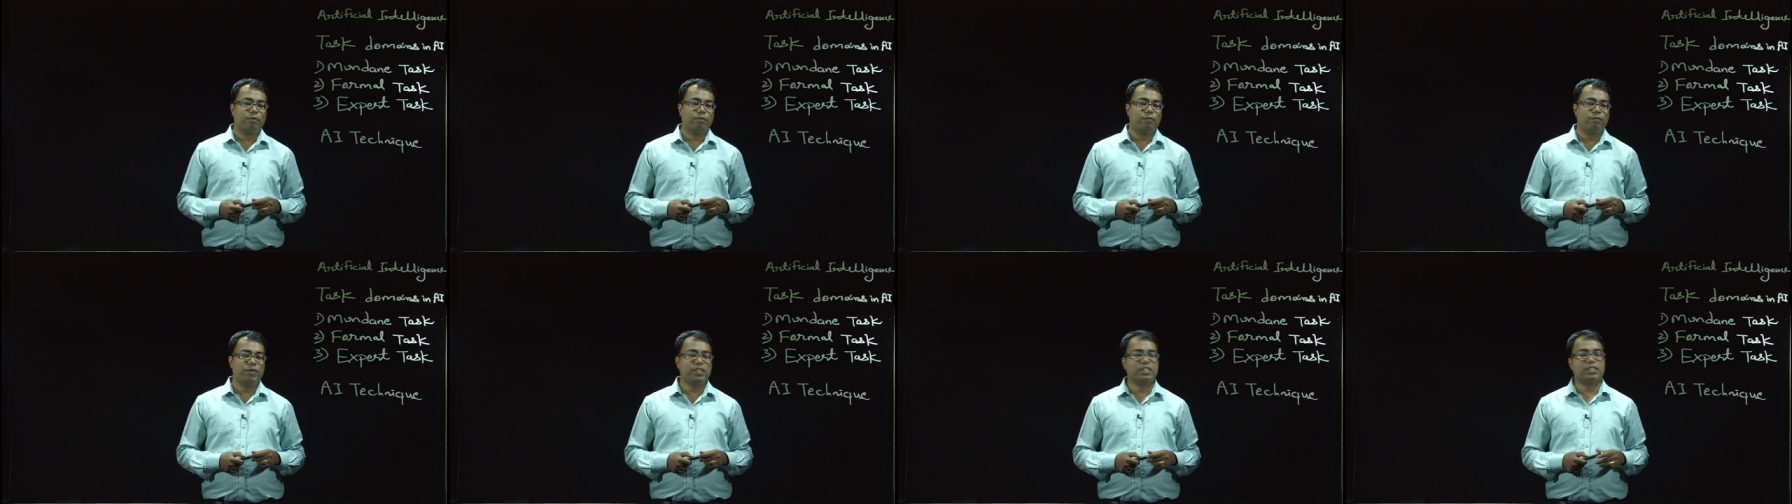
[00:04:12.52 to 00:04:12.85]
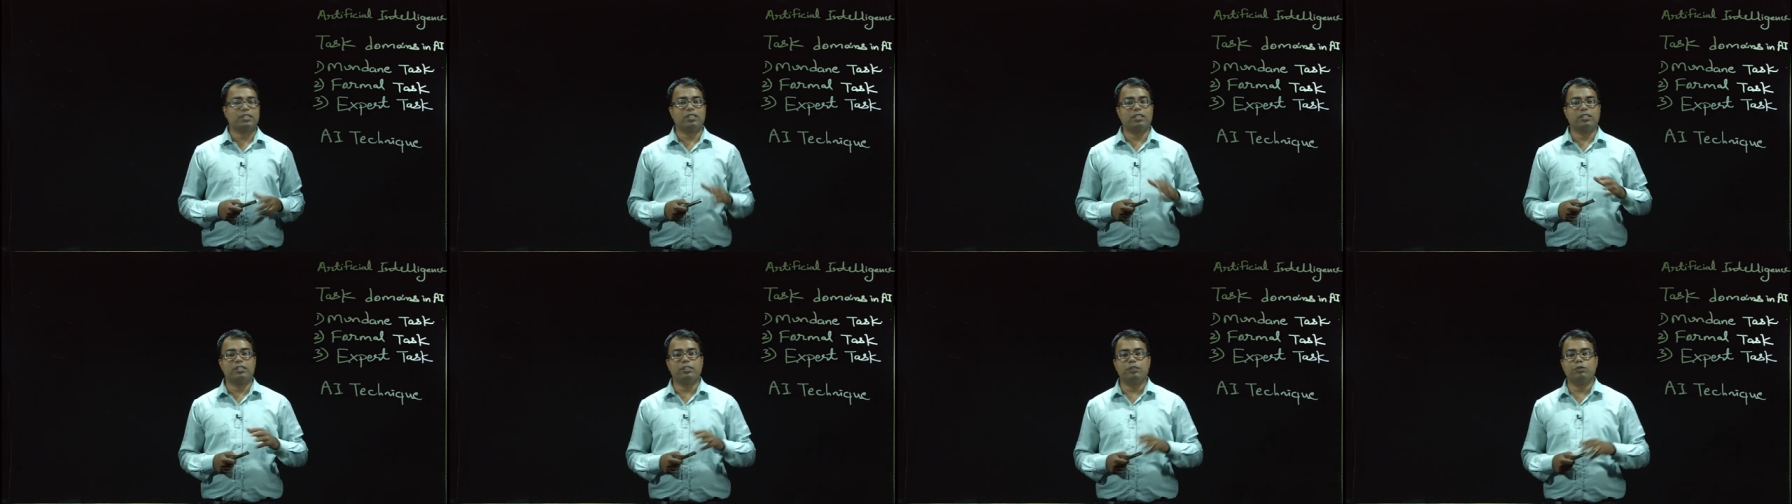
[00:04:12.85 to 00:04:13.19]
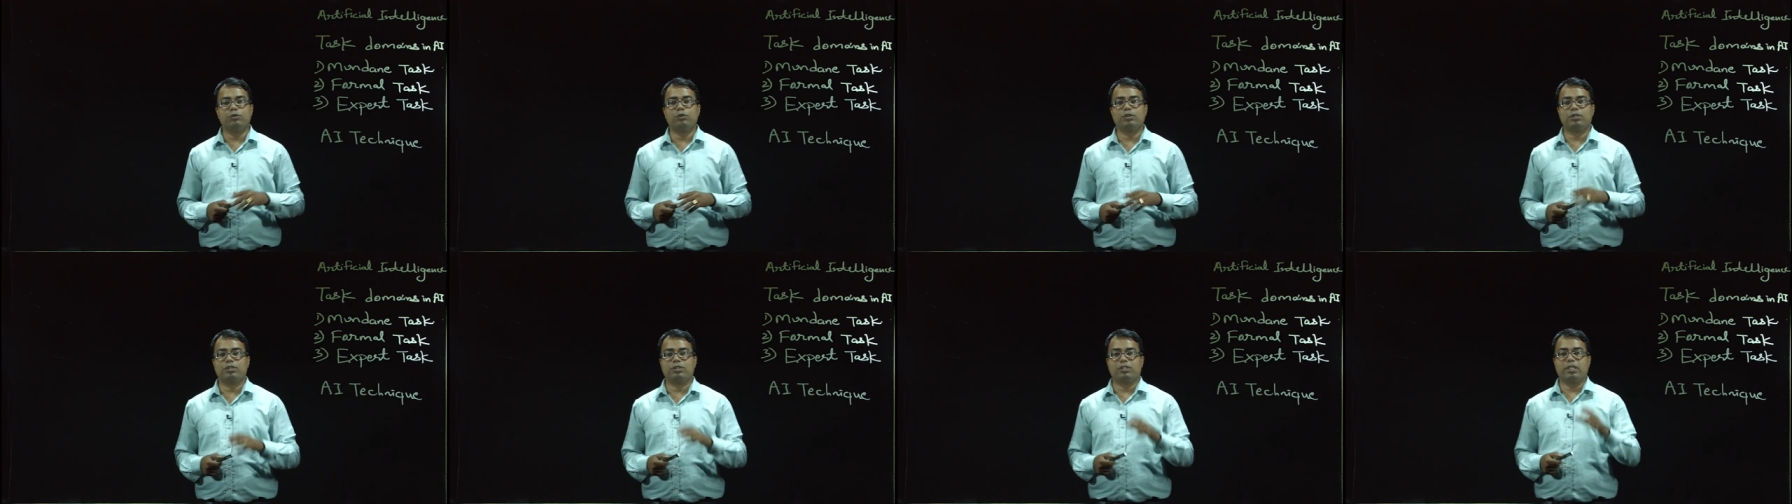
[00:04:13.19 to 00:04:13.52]
we generally
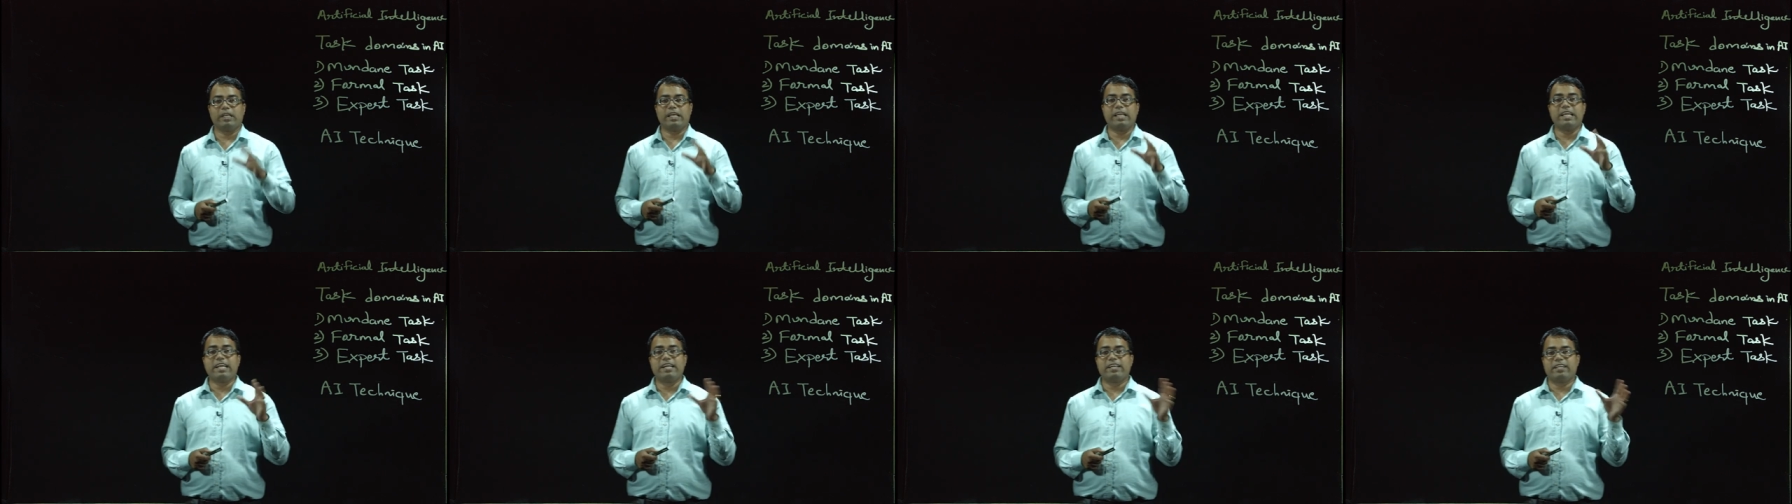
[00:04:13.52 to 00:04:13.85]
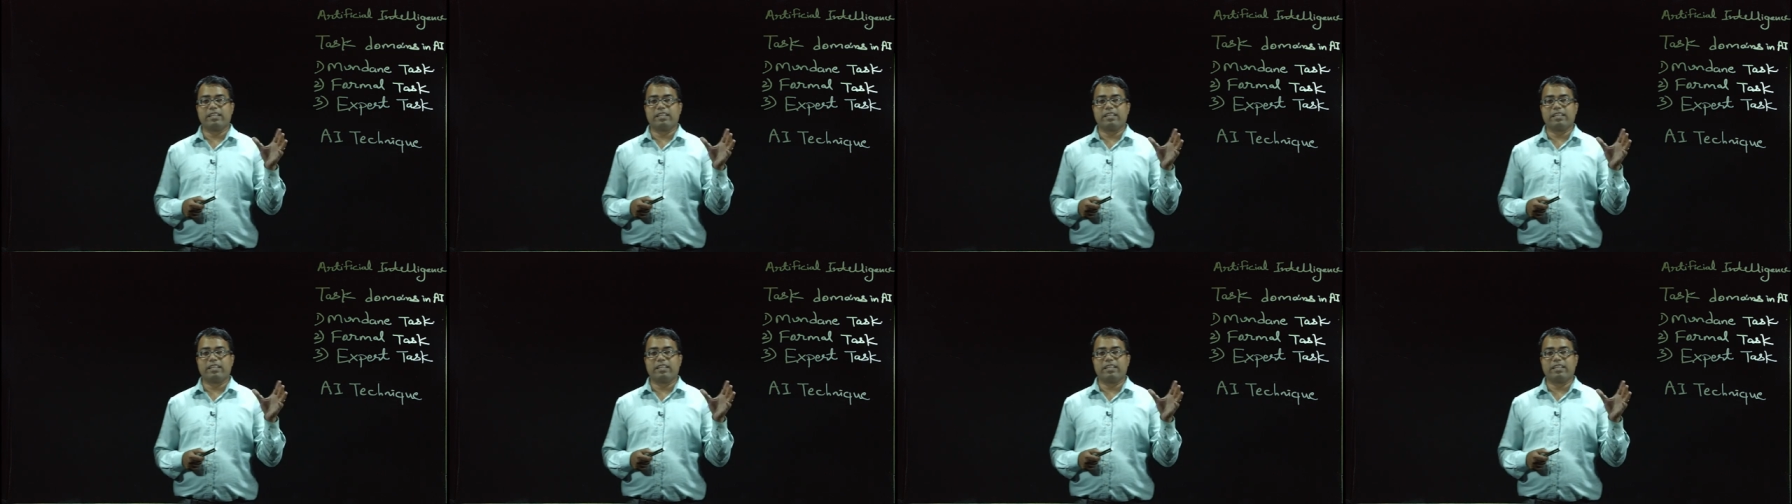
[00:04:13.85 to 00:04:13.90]
use AI